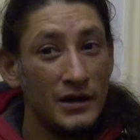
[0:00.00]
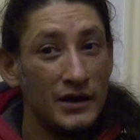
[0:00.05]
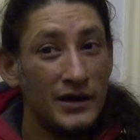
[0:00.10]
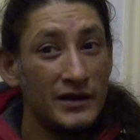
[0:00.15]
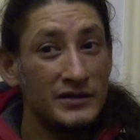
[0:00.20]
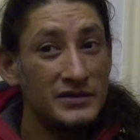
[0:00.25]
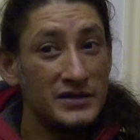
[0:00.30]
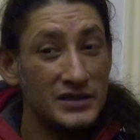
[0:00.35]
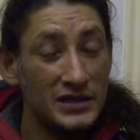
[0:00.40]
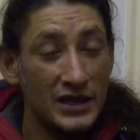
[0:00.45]

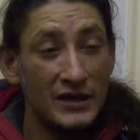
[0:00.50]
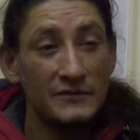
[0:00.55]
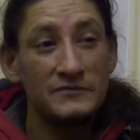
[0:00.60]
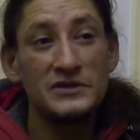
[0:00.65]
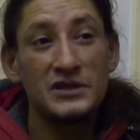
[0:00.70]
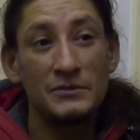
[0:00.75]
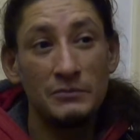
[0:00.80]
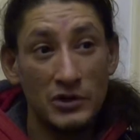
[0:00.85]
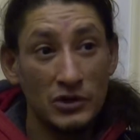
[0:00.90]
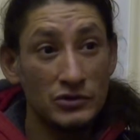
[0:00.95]
I did have
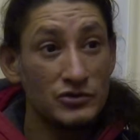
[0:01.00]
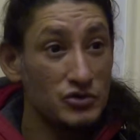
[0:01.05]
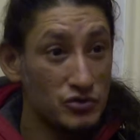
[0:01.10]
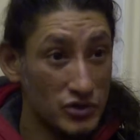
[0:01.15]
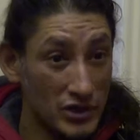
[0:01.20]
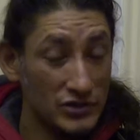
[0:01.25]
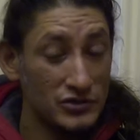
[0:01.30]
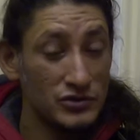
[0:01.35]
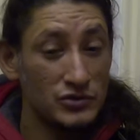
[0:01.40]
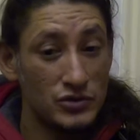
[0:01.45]
some
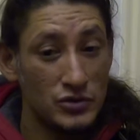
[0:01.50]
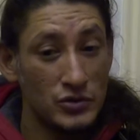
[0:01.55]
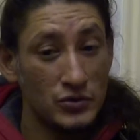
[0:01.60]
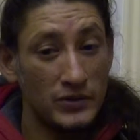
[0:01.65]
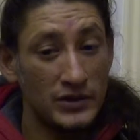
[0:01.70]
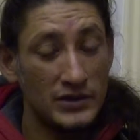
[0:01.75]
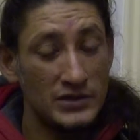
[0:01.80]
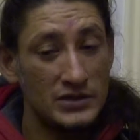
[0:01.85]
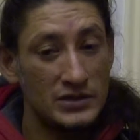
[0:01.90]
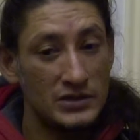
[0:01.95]
construction
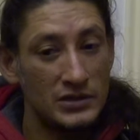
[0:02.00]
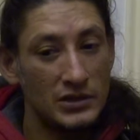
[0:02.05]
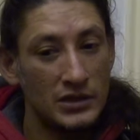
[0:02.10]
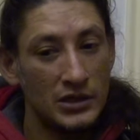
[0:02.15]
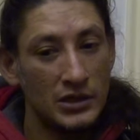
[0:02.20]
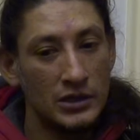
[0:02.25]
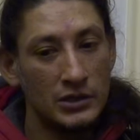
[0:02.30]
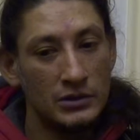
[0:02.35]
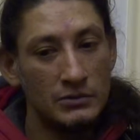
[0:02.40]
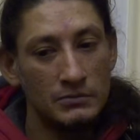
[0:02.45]
toys.
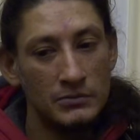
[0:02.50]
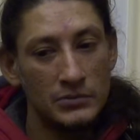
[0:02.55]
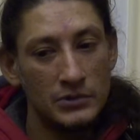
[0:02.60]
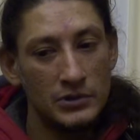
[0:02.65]
I